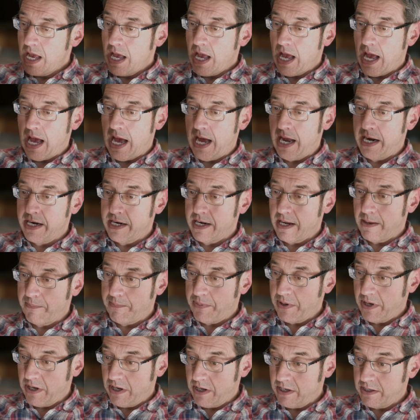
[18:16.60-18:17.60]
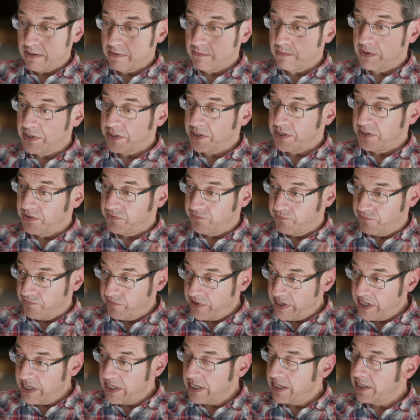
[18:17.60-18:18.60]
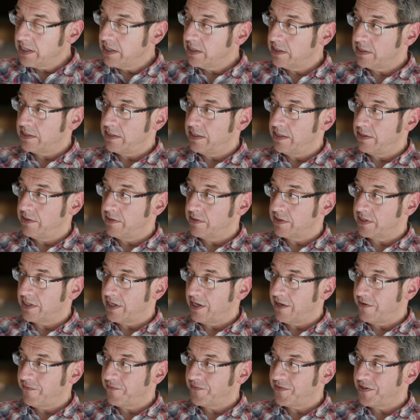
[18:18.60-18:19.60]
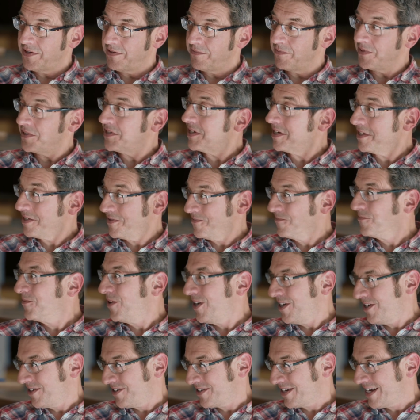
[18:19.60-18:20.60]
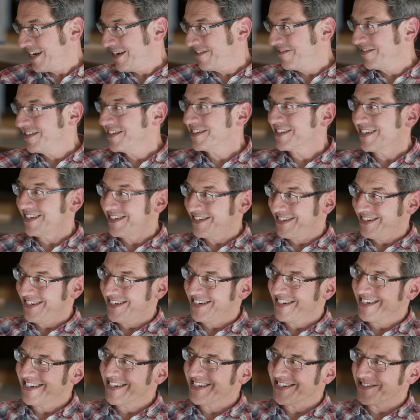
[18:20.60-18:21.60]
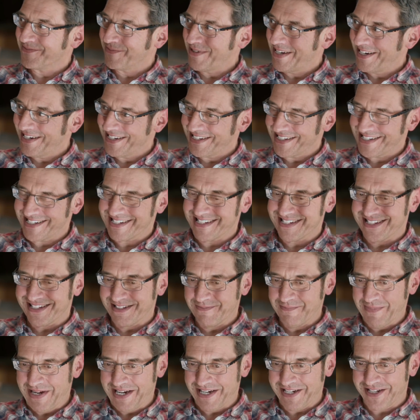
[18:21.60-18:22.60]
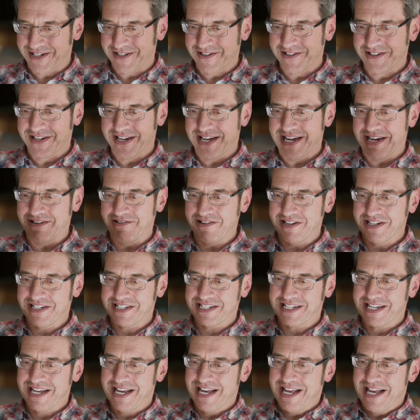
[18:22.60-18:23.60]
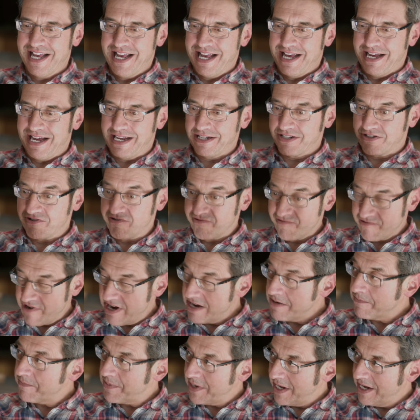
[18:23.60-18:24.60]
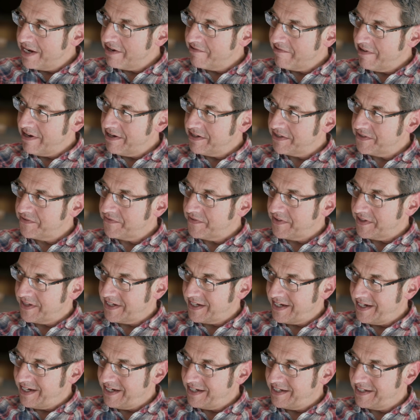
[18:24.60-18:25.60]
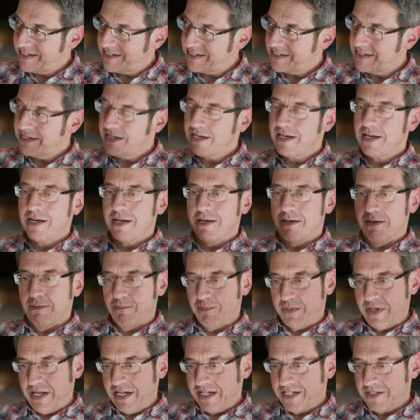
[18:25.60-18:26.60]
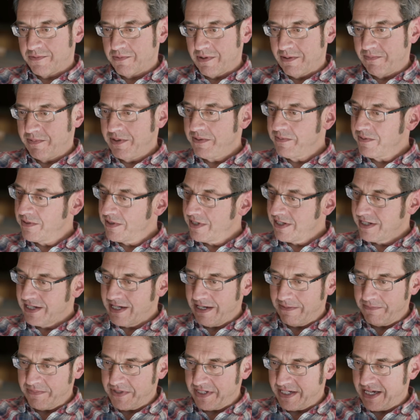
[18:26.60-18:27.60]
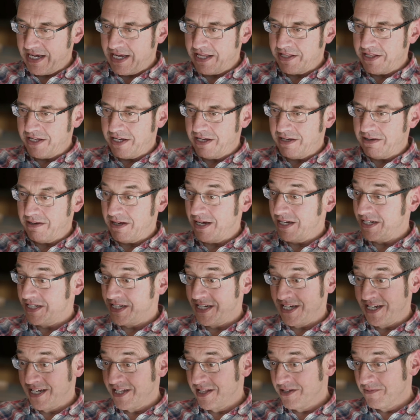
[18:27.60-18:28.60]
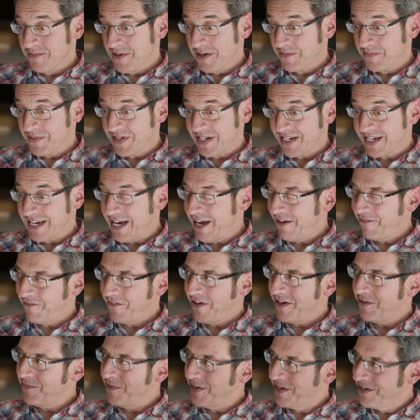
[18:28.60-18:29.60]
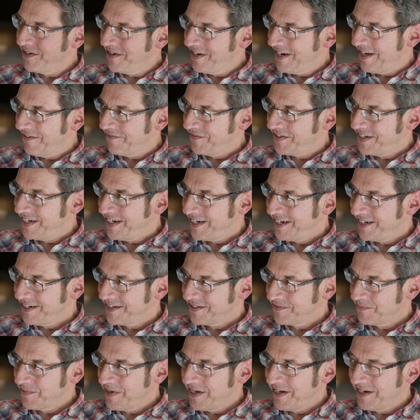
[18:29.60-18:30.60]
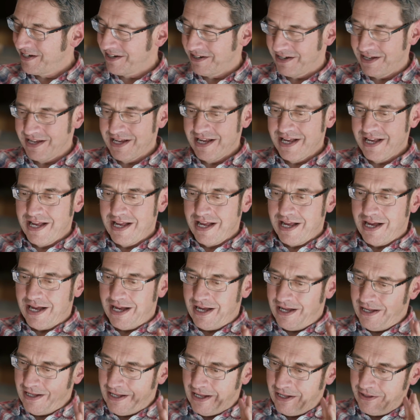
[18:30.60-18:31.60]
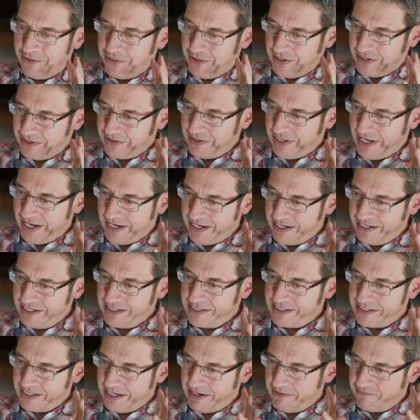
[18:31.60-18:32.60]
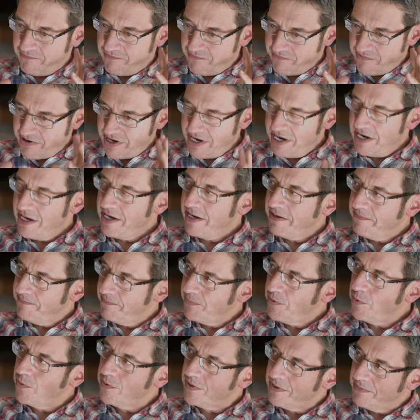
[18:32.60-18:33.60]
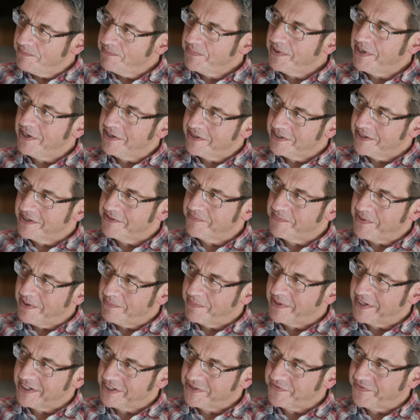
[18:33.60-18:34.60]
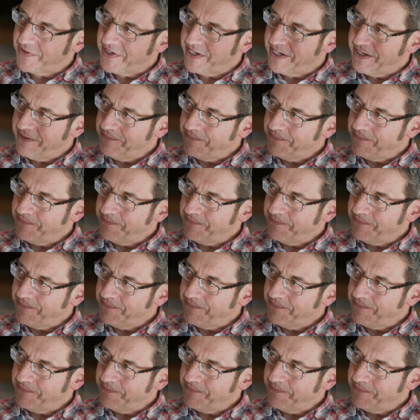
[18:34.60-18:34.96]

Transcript: And a park which is really nicely looked after, which has some wild areas ideally, as well as the manicured areas, has great playgrounds for the kids, a place where people can come together. Ideally there might be a cafe where you could have tea as well. I think that is a really important part of the public sphere.